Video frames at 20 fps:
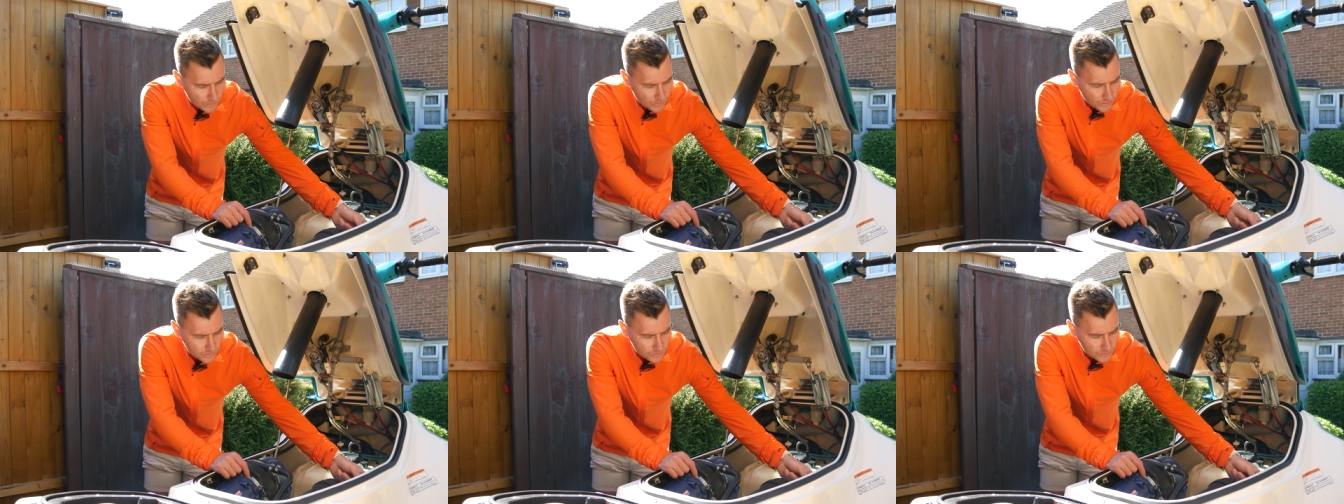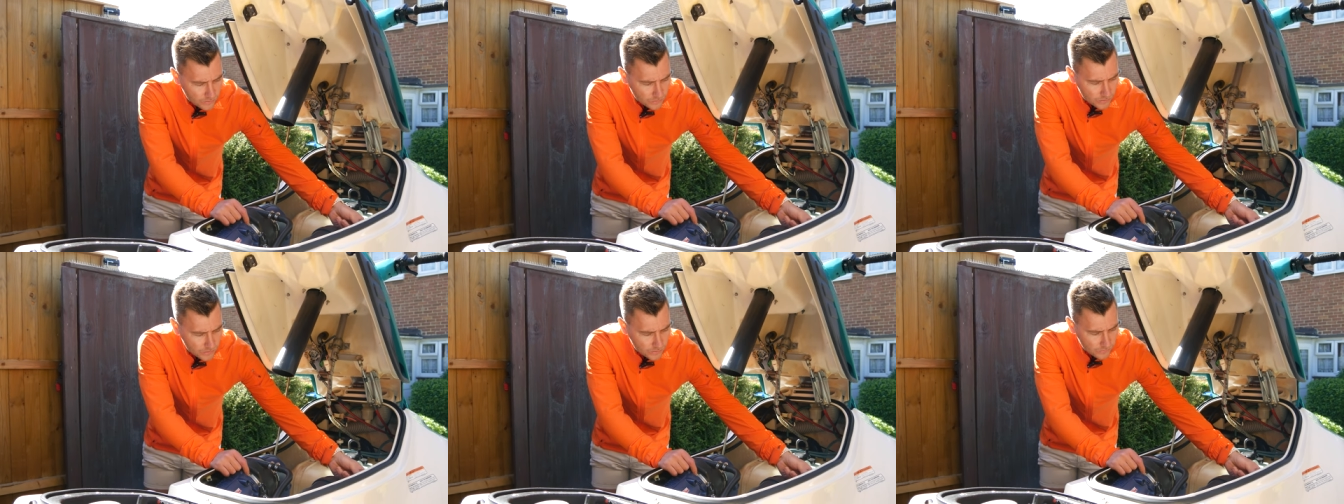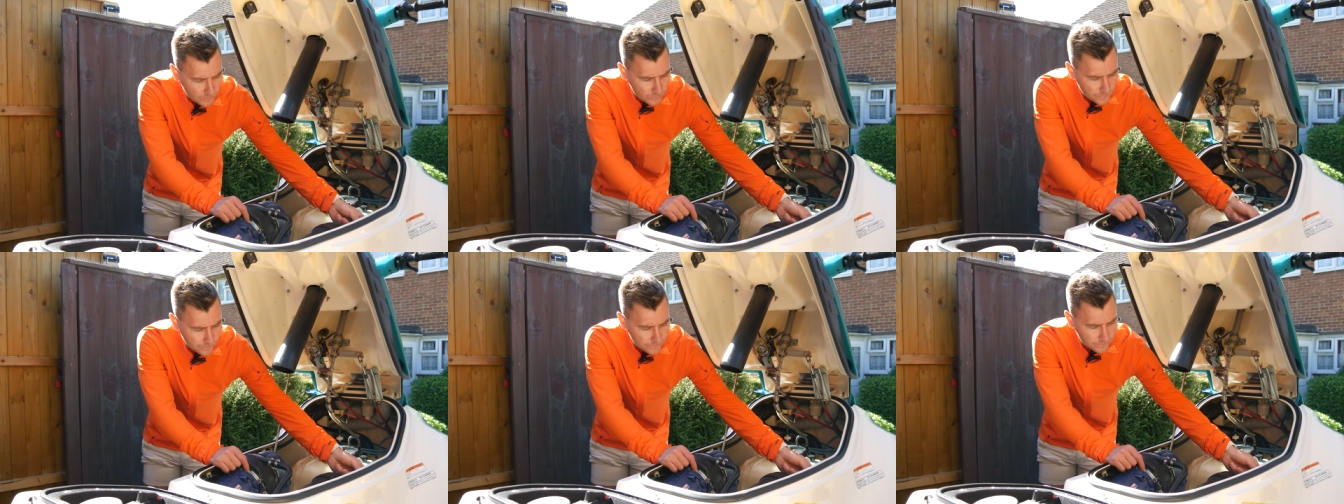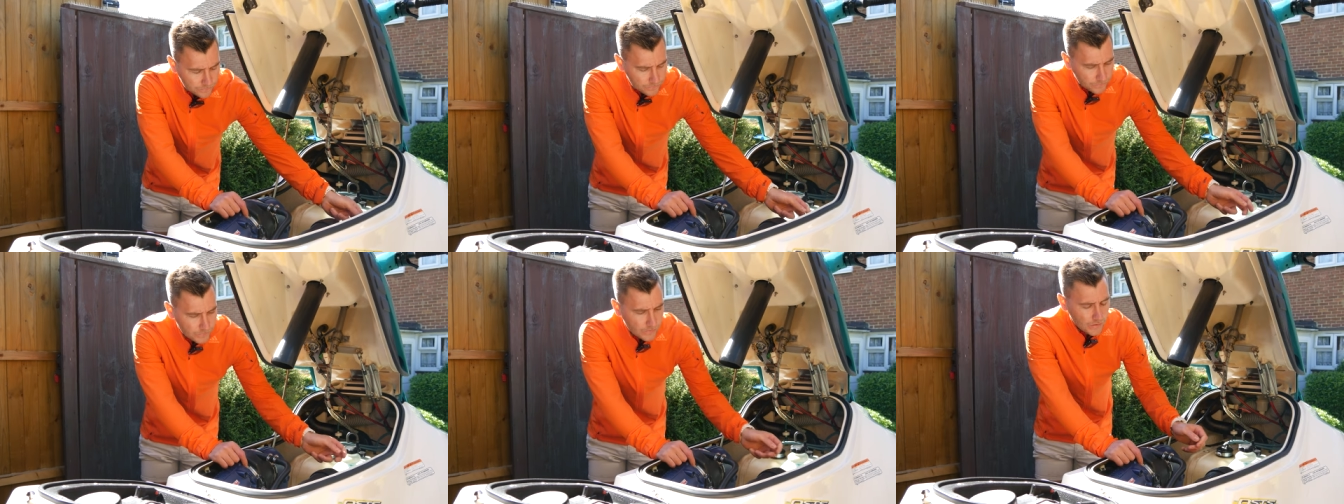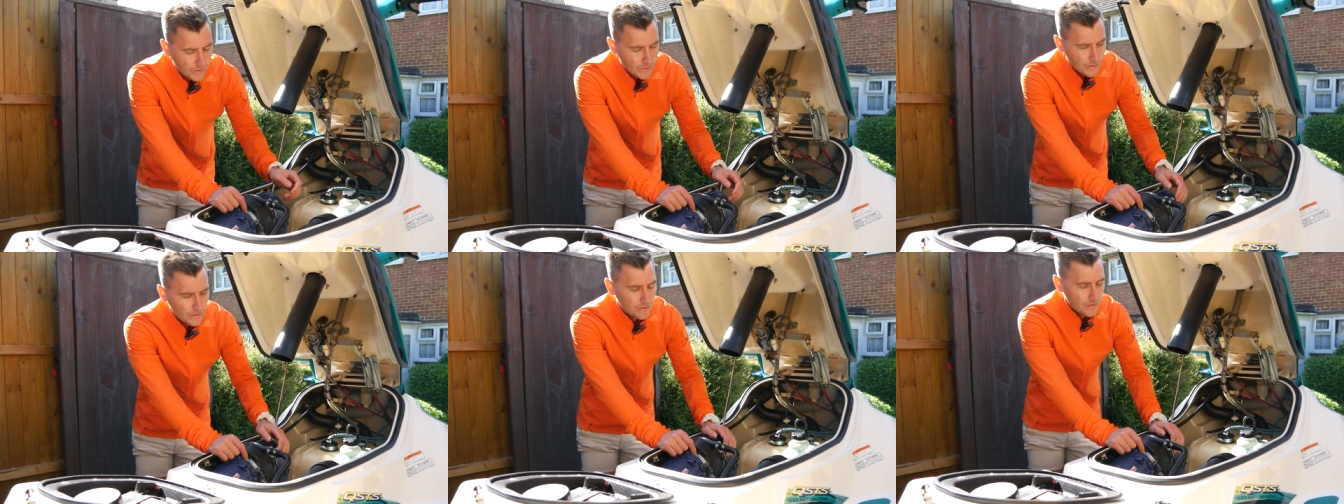lines on the... Nothing at all.
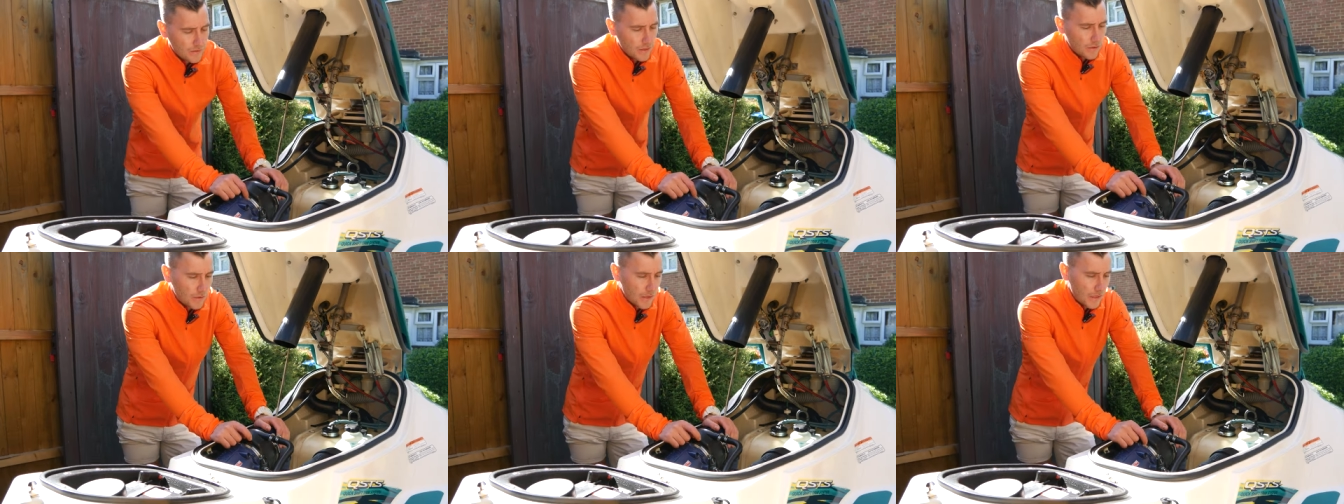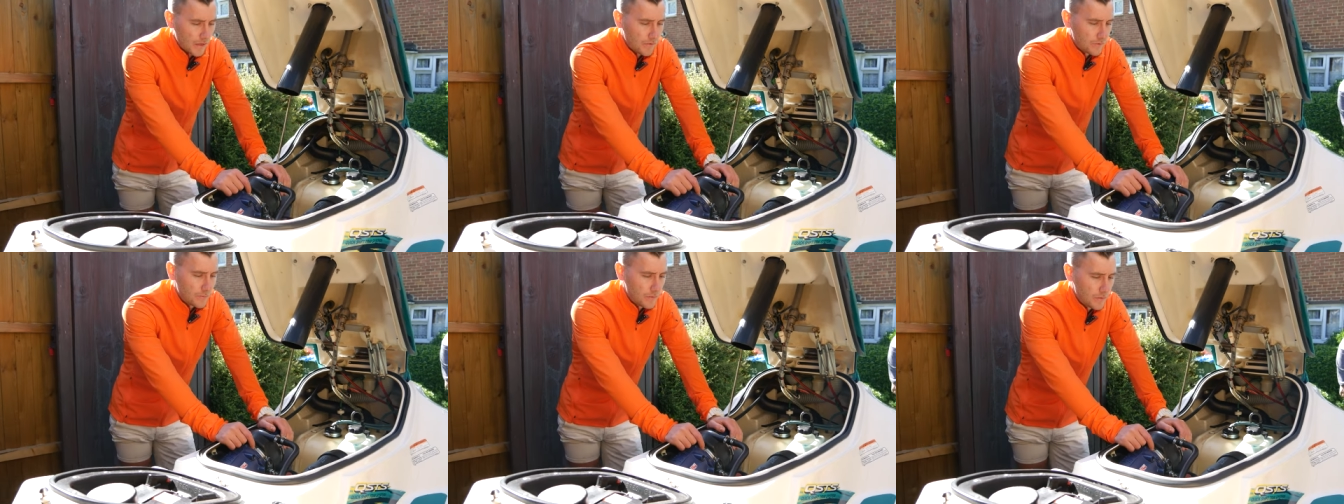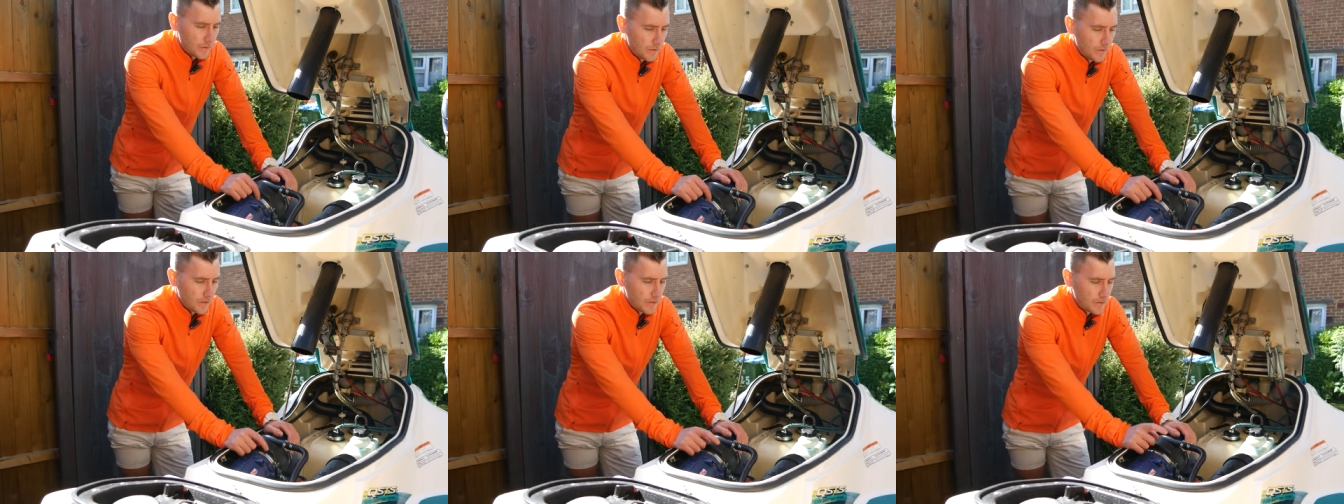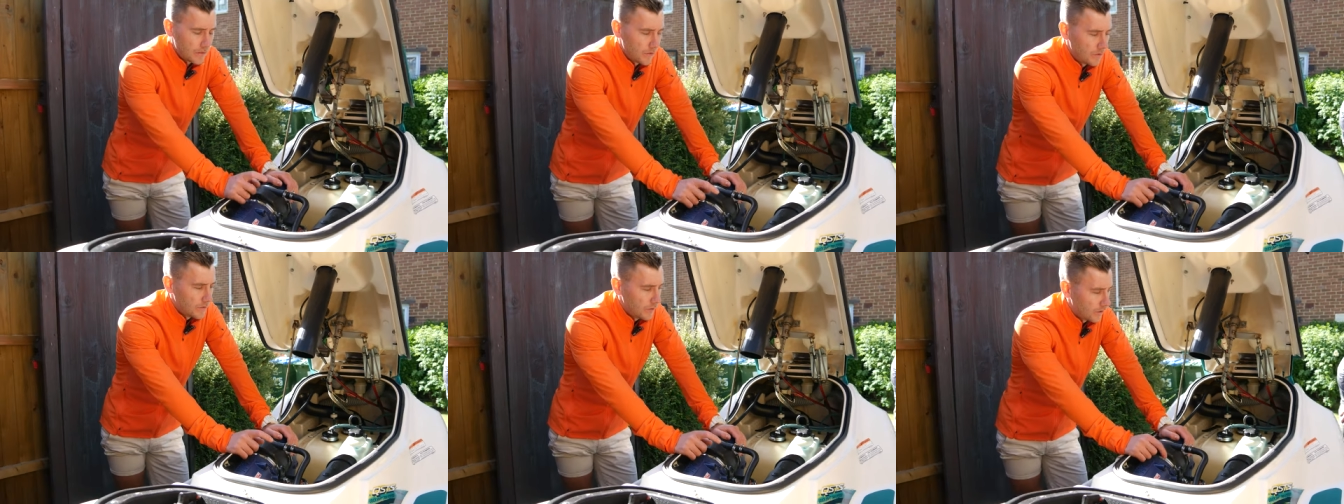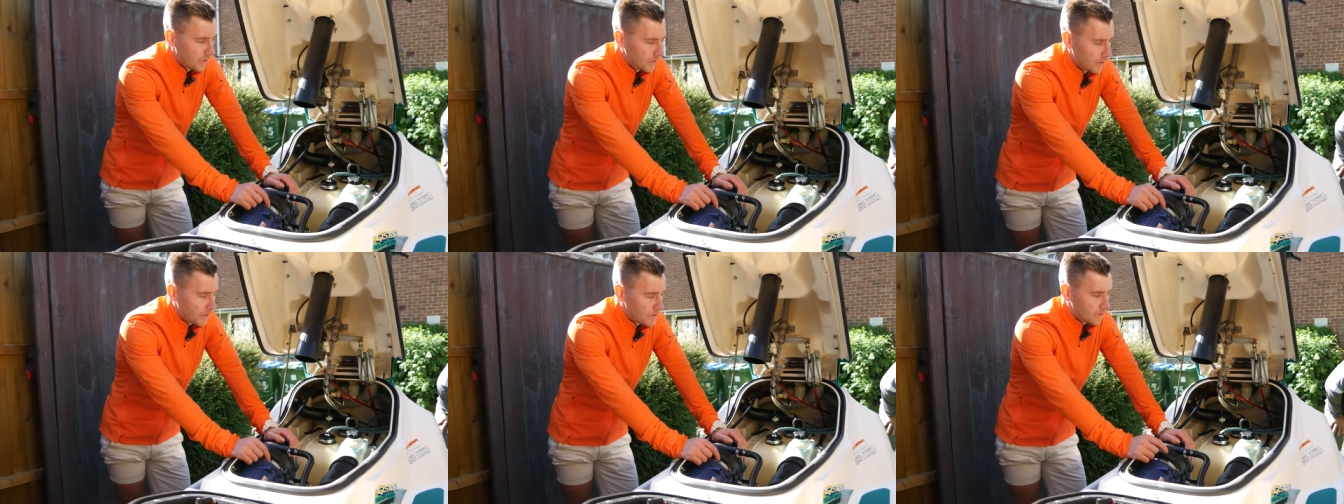Yeah, so that'll have to be done. That's the only
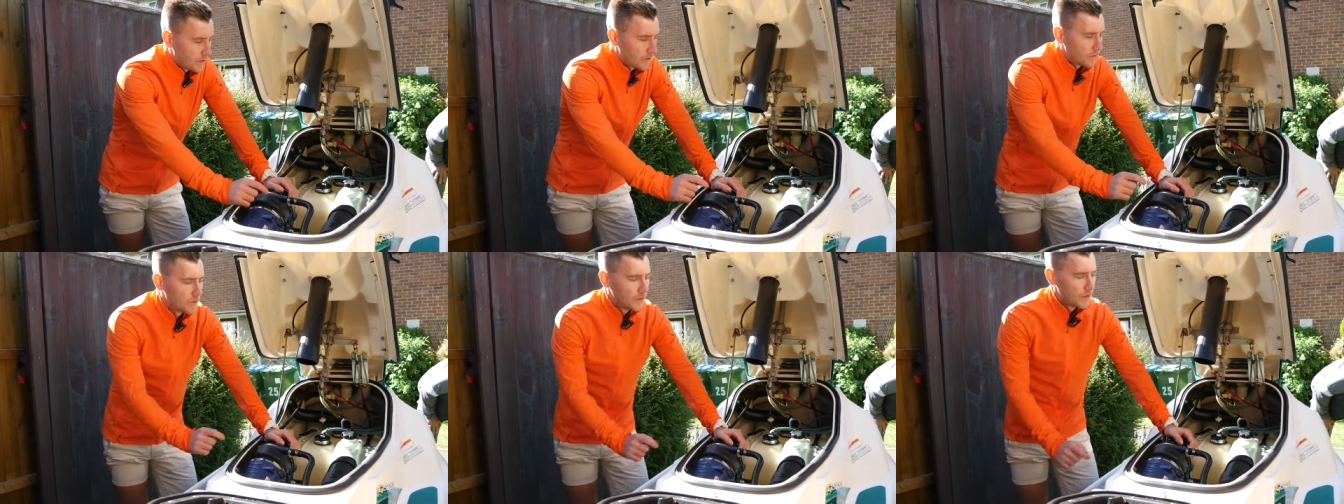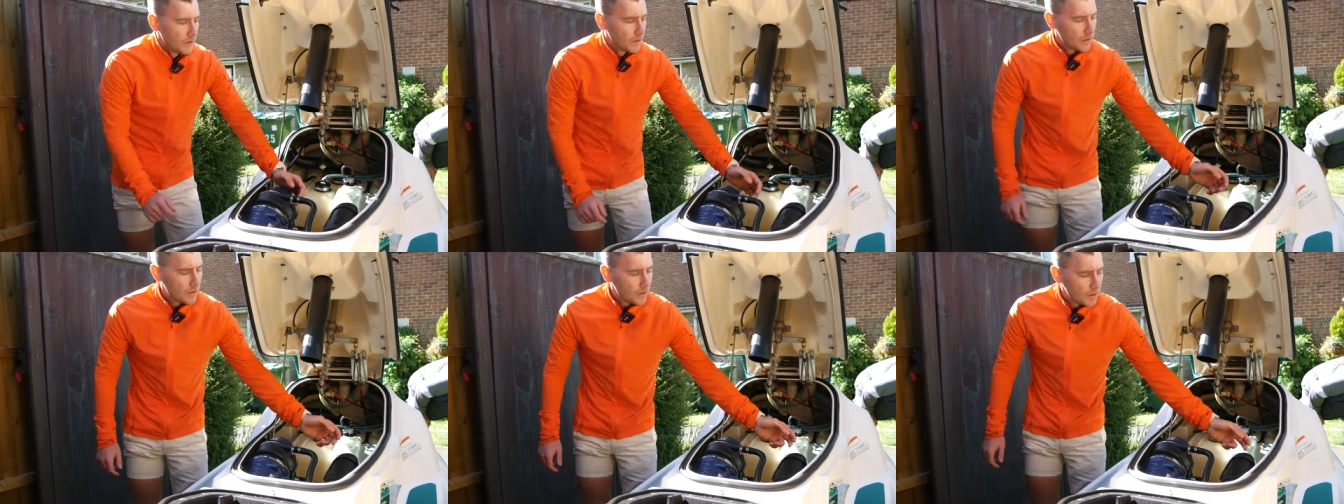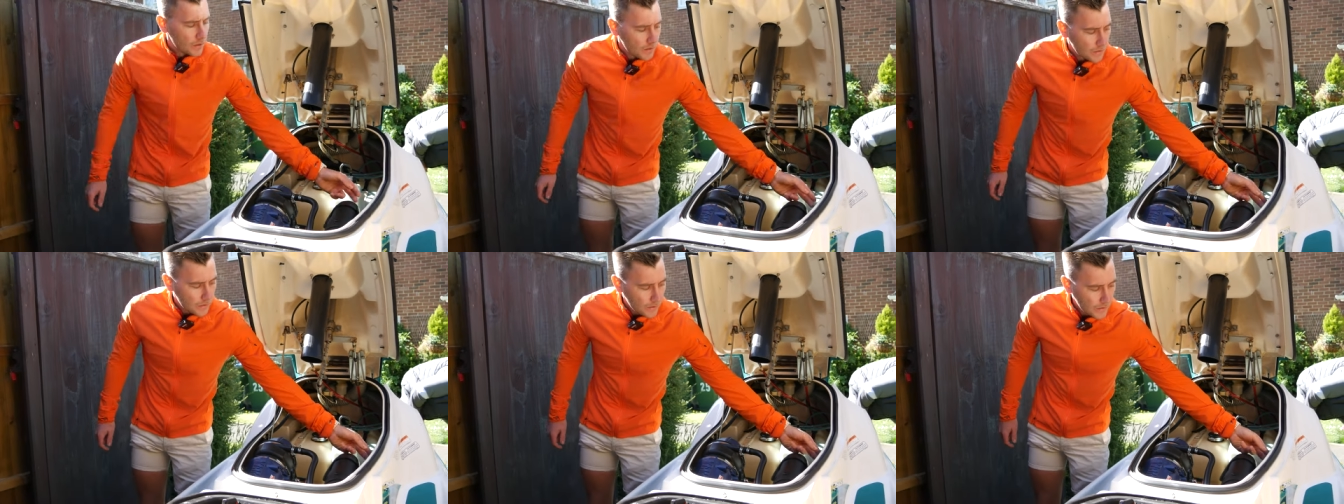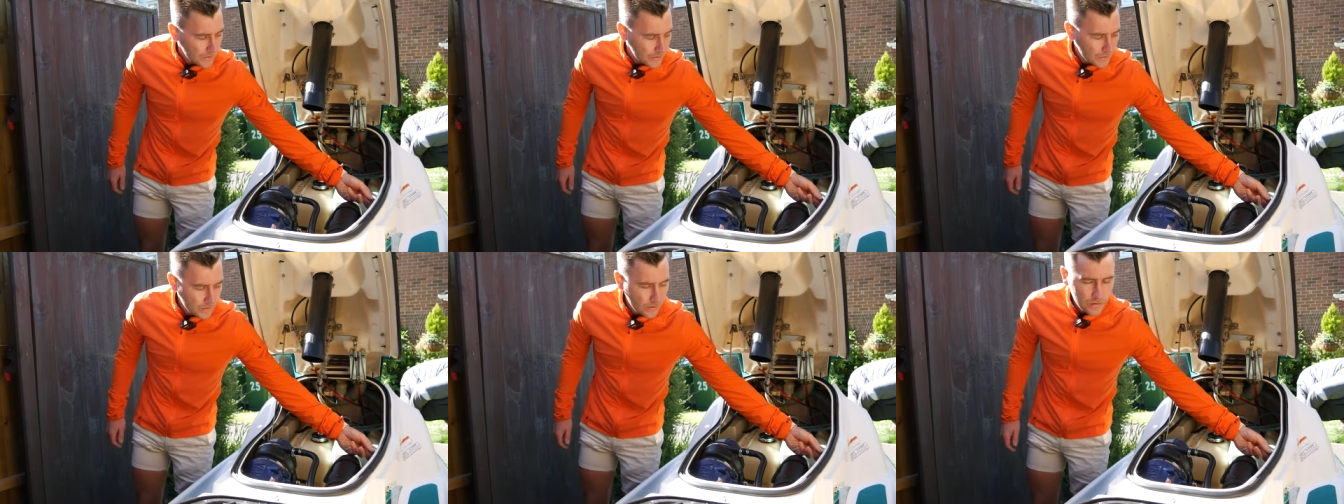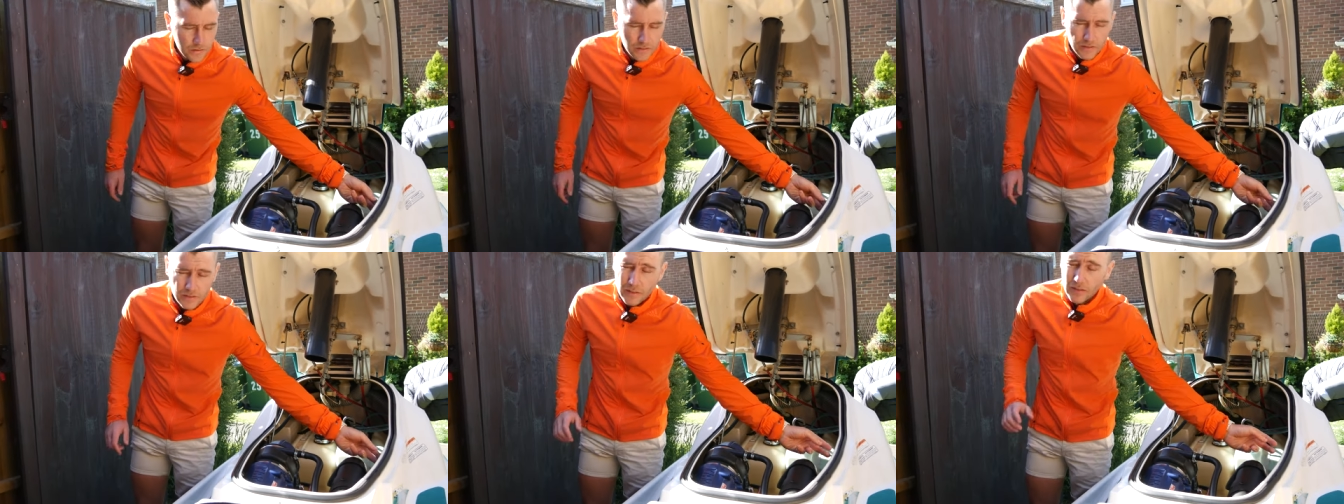thing. So in the
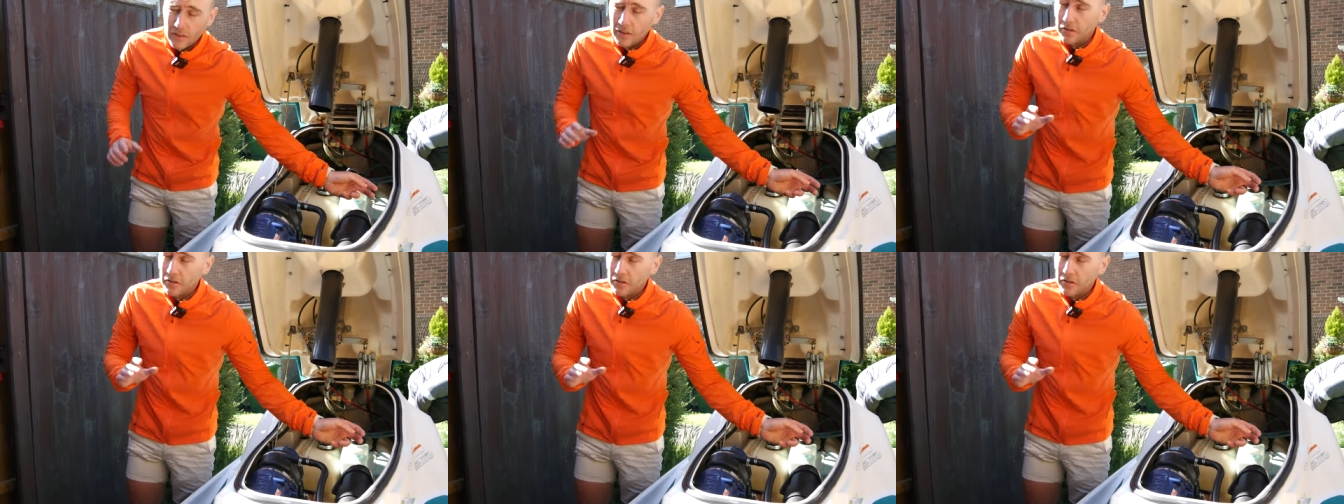90s, it